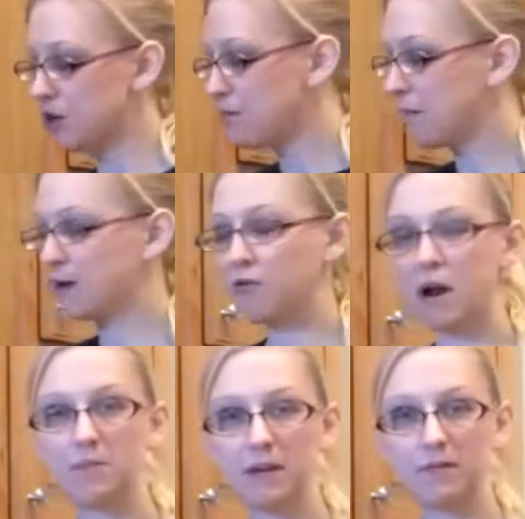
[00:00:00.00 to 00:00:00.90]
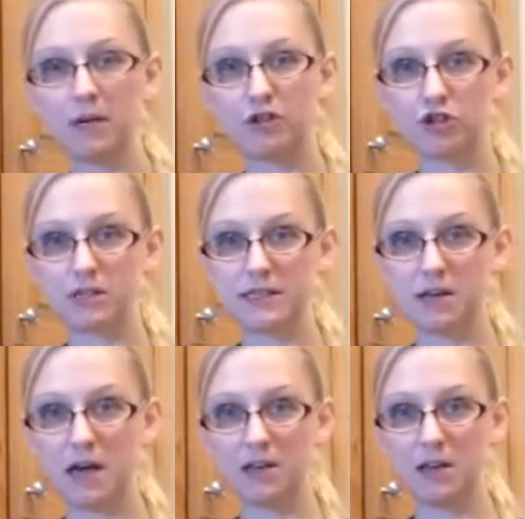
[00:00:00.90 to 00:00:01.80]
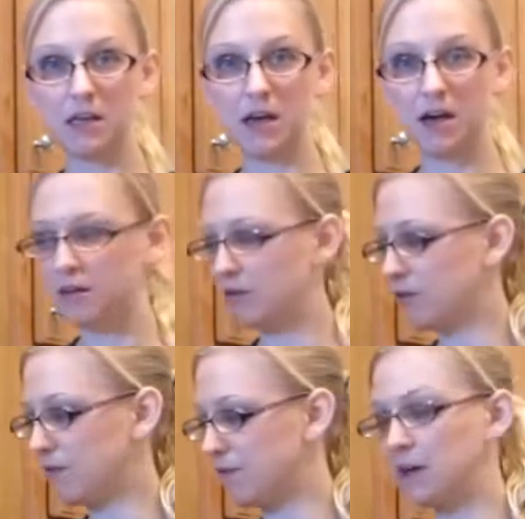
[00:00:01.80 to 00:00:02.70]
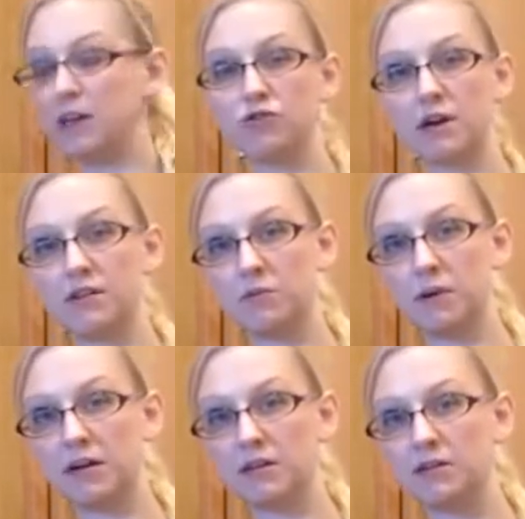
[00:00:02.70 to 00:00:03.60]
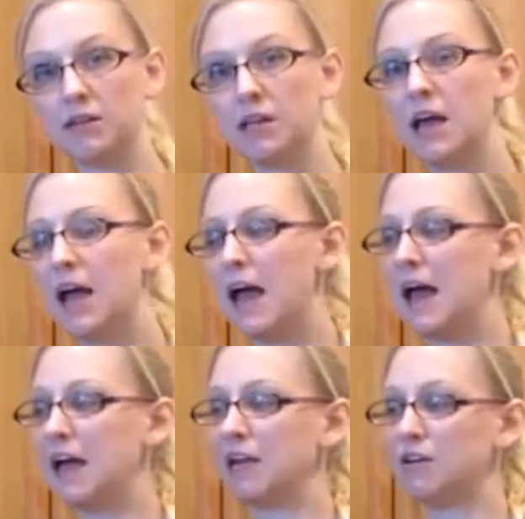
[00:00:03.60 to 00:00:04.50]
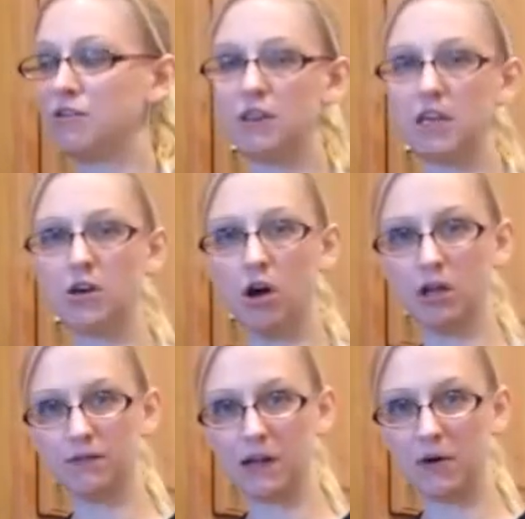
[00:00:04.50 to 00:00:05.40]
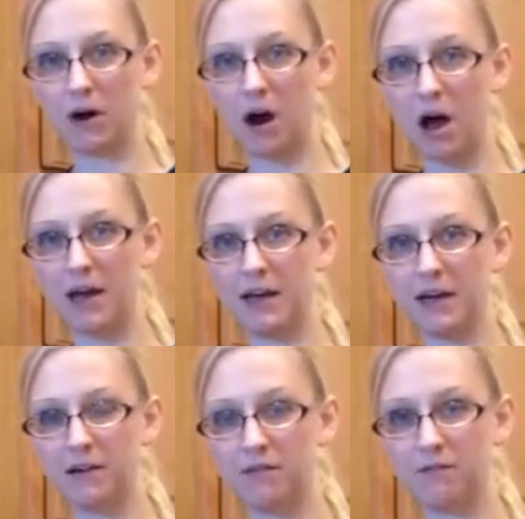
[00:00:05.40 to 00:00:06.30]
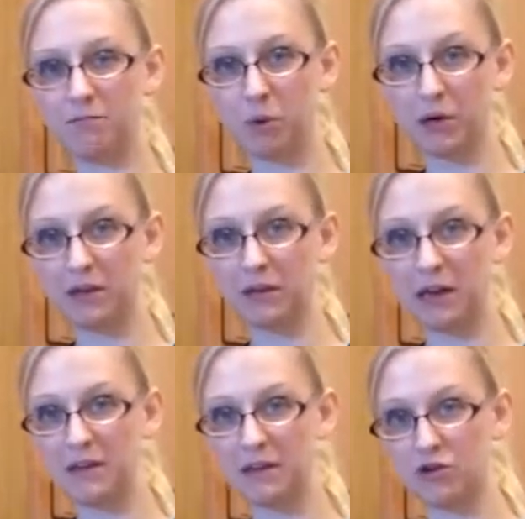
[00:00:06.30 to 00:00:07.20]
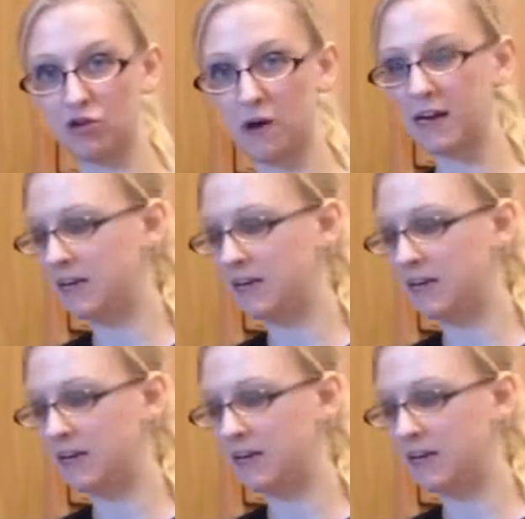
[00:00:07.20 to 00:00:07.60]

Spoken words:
My ground beef mixture is done, the onions are fairly transparent, and the cauliflower I have boiled and then drained,